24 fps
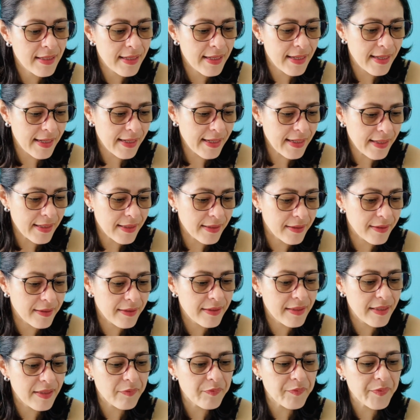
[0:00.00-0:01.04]
and
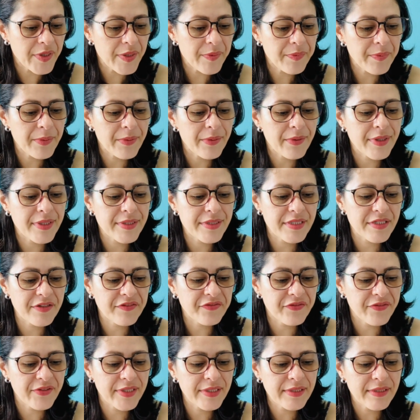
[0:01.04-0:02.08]
that people are
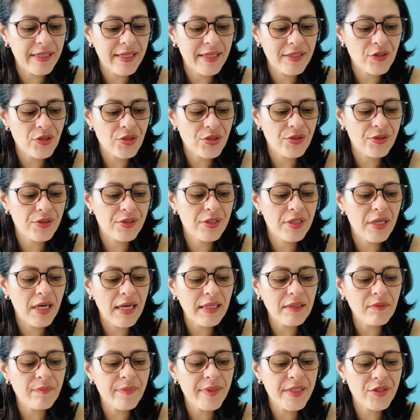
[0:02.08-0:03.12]
different and should
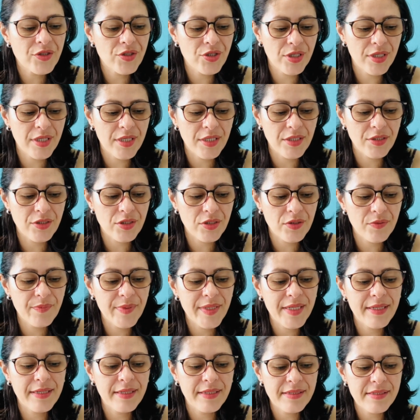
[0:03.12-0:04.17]
not be judged
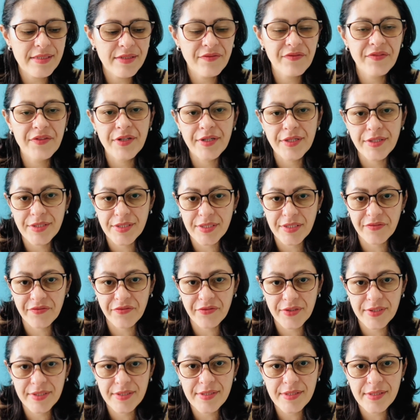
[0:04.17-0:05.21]
because of their
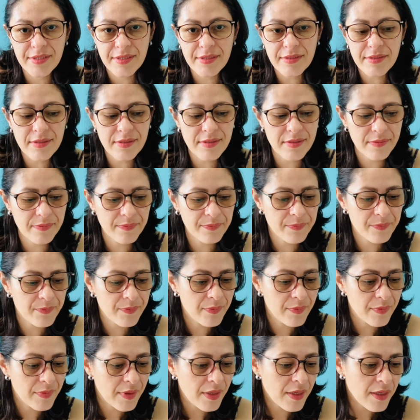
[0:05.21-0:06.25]
differences,
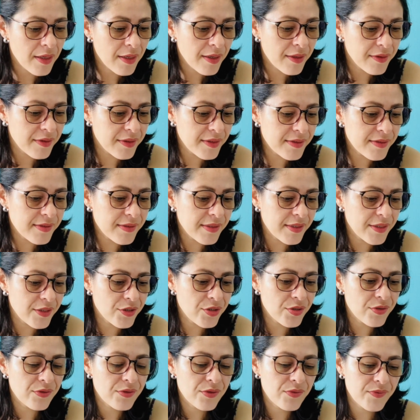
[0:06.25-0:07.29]
these
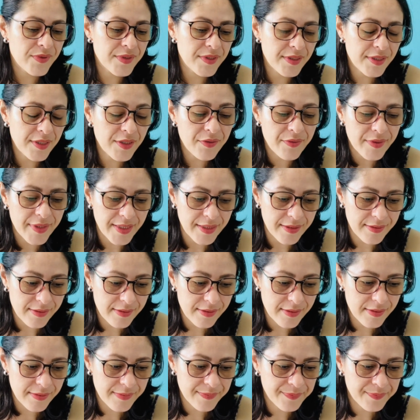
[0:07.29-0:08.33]
issues would decrease.